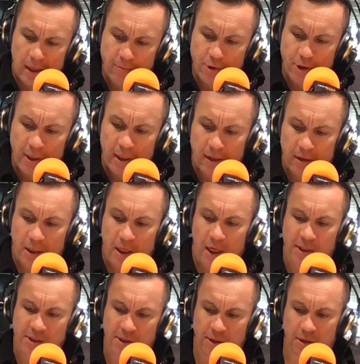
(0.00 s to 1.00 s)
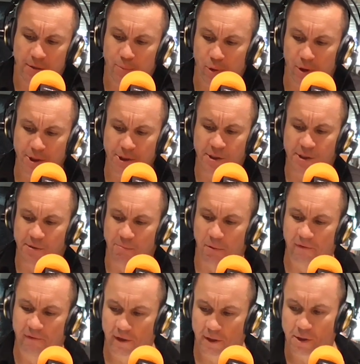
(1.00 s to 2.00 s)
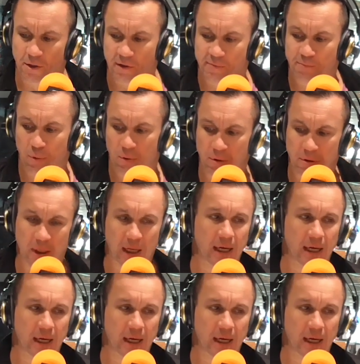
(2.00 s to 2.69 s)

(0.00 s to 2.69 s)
MG, another case of the pressures of professional sport.